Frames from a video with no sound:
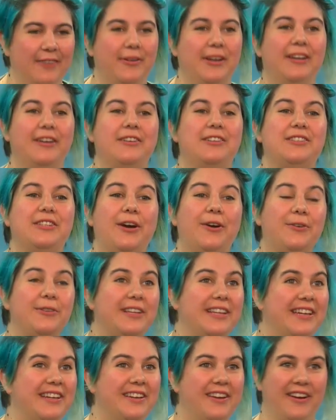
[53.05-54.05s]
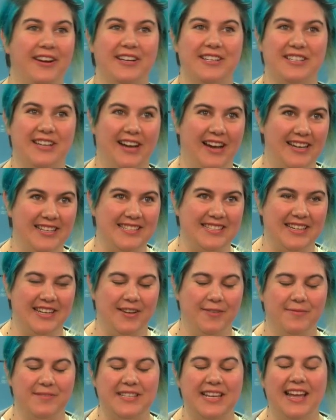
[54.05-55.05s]
we totally encourage
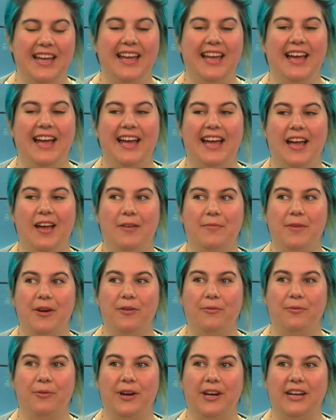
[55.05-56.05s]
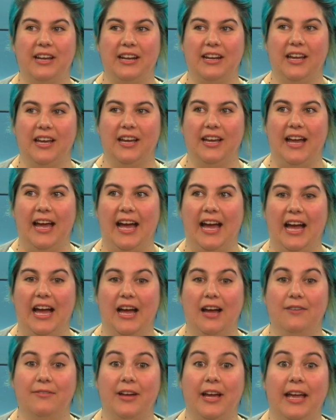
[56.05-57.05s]
costumes. Um, we're going to
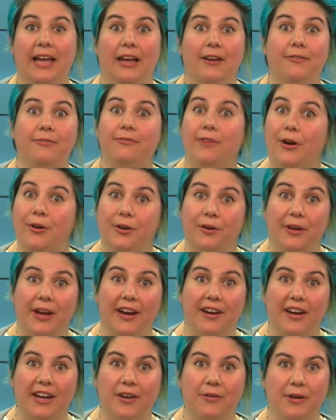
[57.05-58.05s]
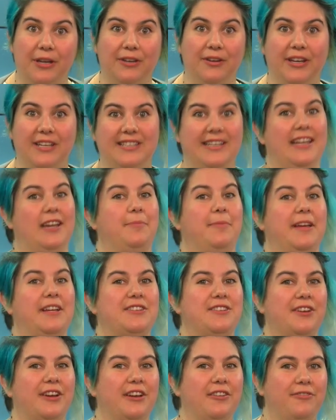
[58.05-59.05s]
have a photo area where you can take a
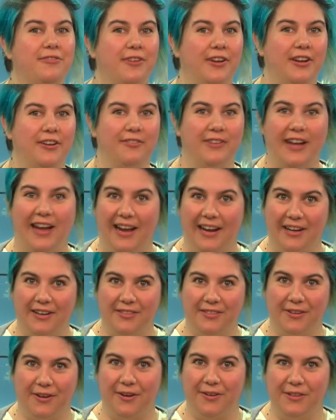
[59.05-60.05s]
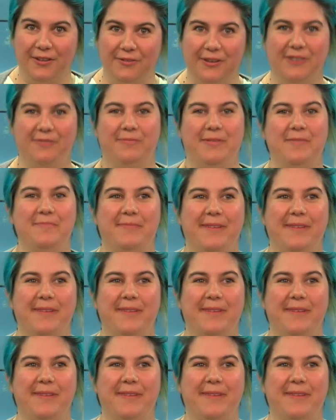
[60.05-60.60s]
picture in front of an iron throne that we've been